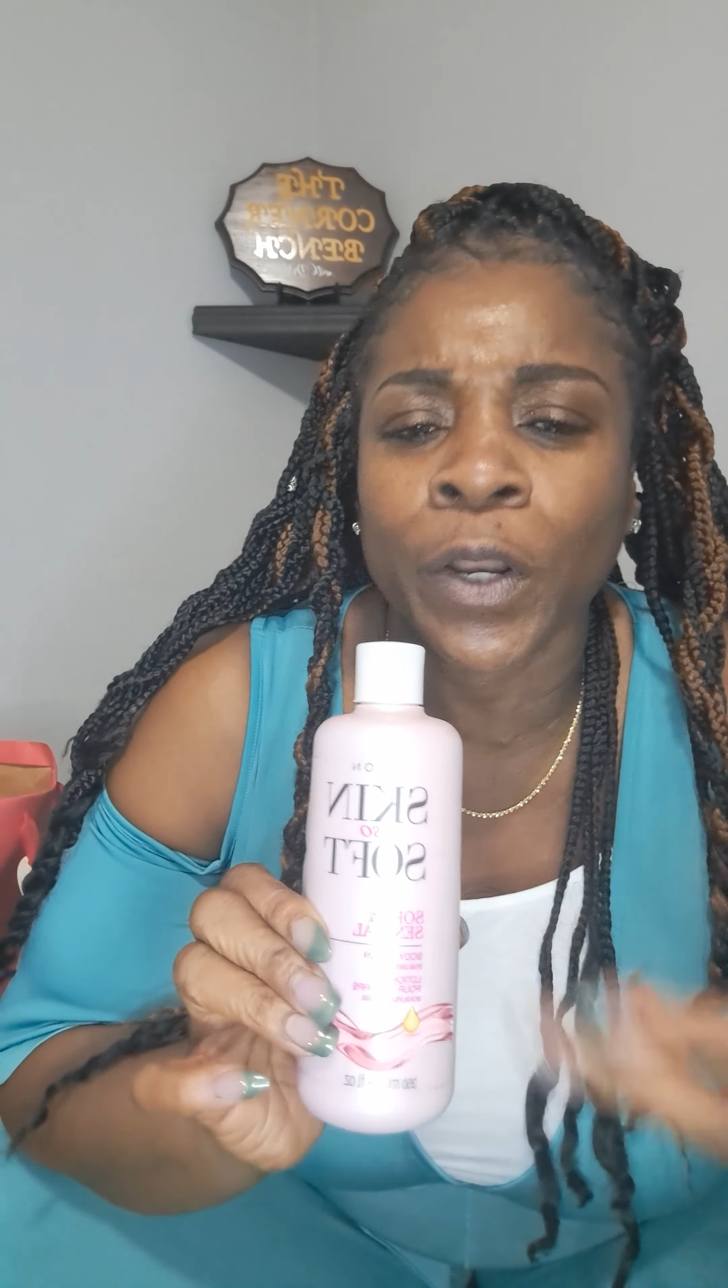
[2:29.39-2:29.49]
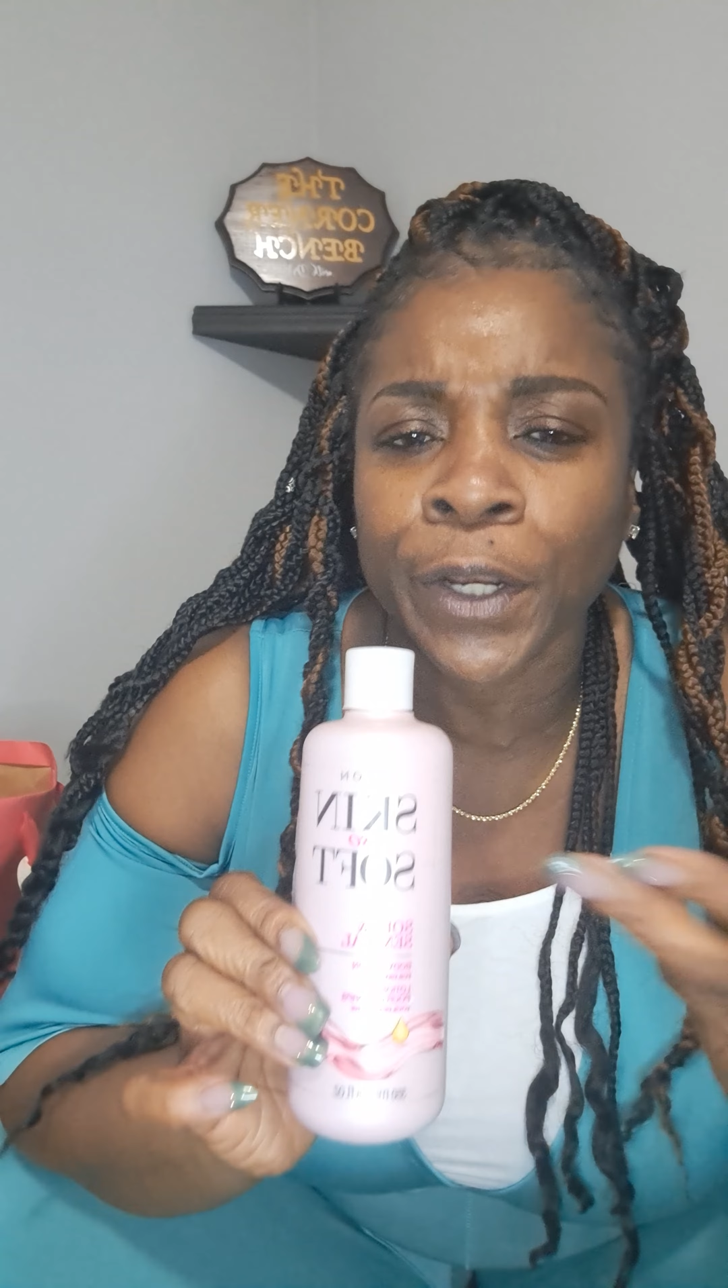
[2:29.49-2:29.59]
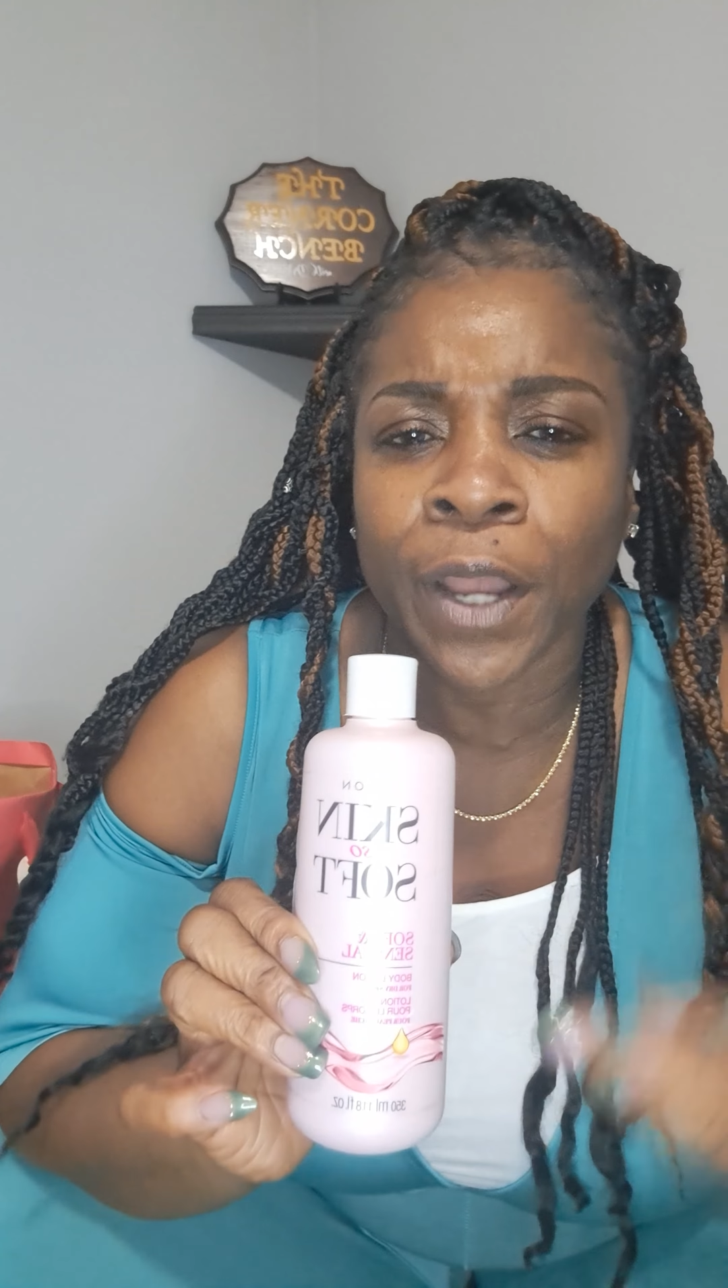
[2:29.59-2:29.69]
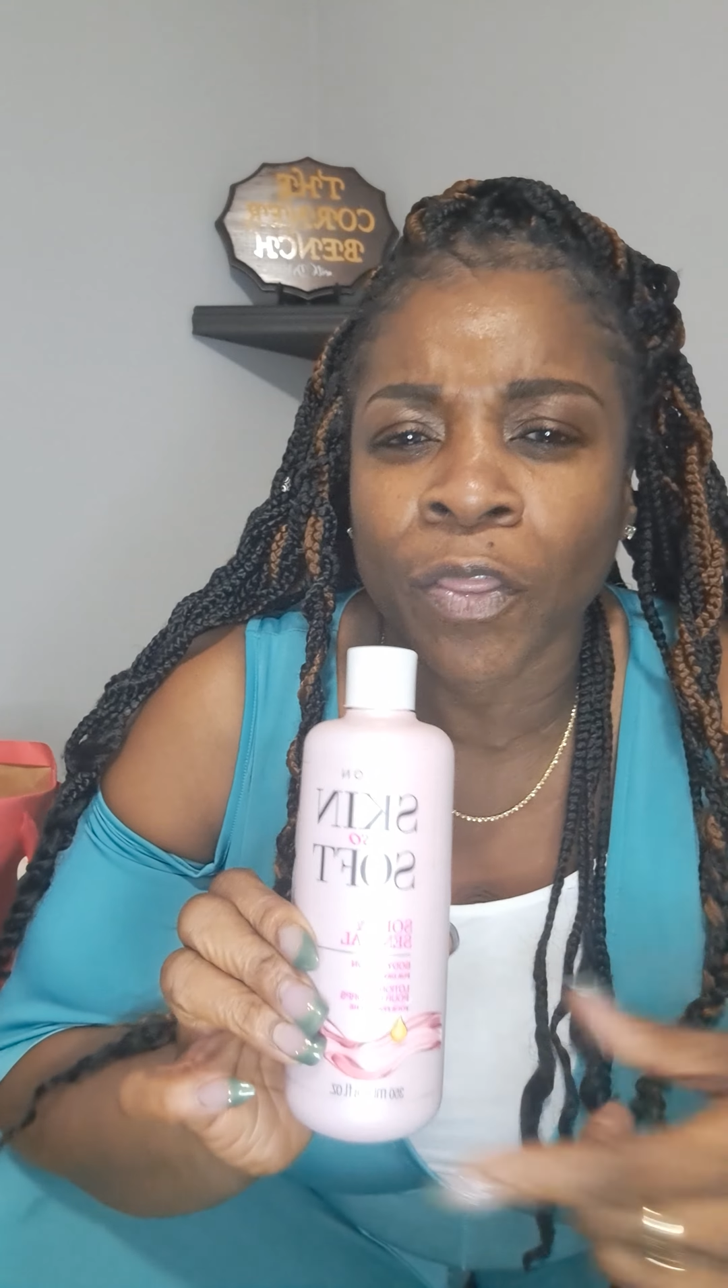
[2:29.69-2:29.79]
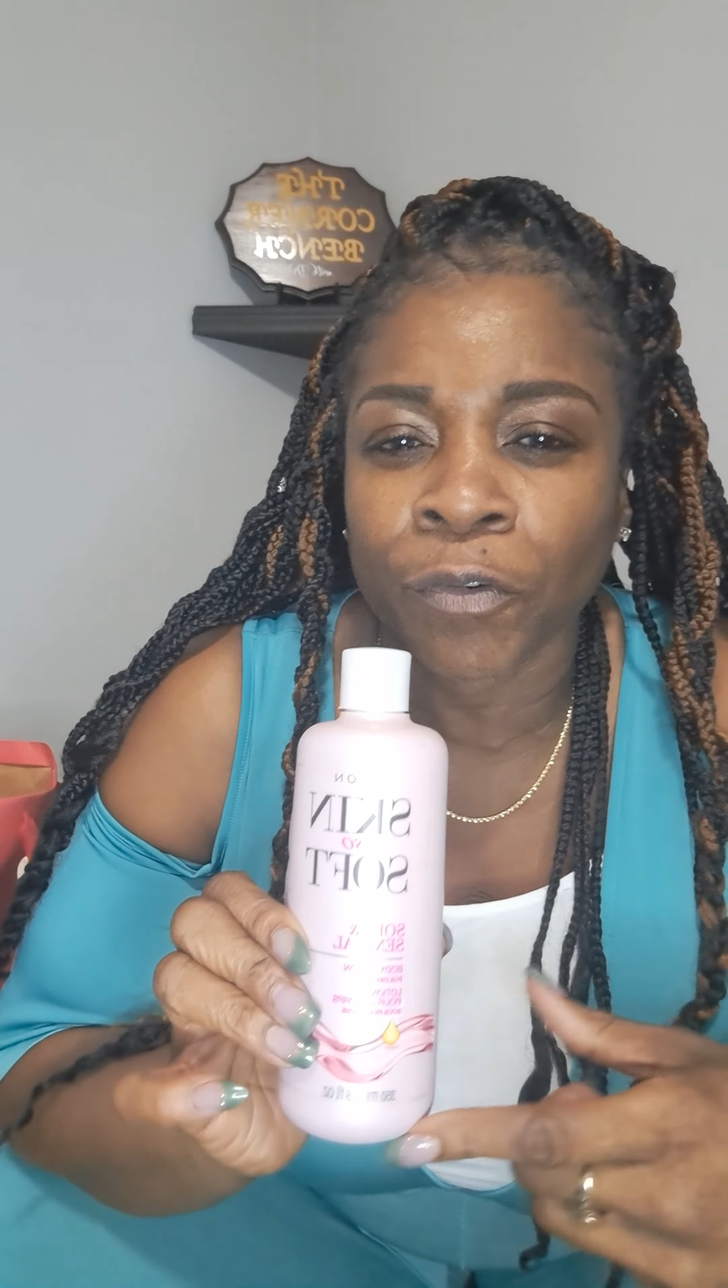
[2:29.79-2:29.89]

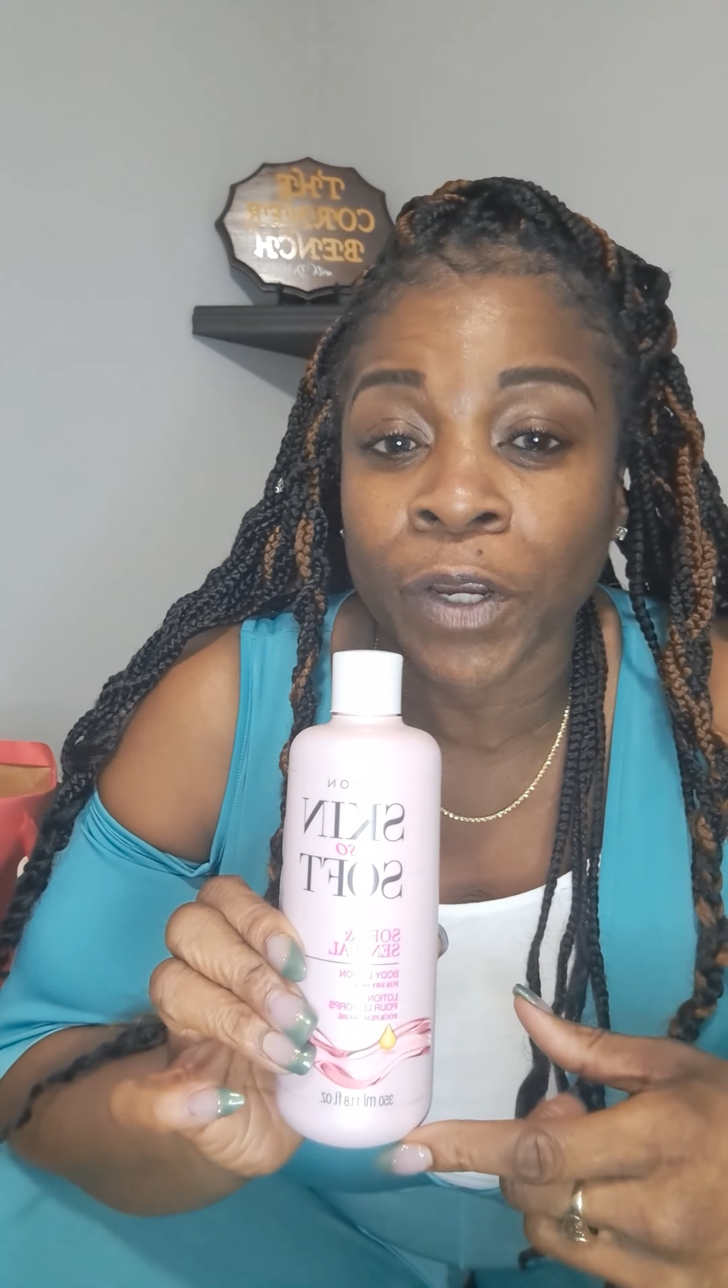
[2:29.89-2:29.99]
another